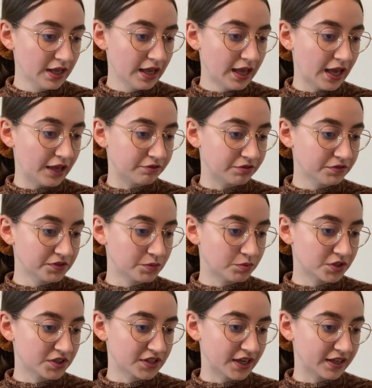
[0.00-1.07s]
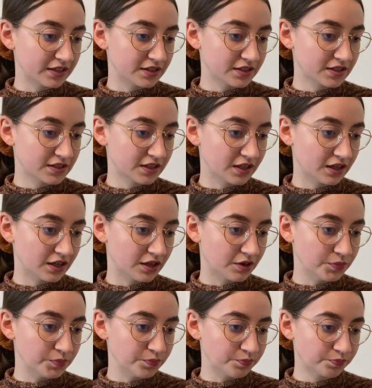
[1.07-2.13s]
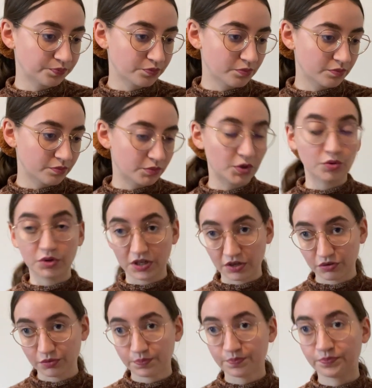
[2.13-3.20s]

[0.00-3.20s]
and 50% merino.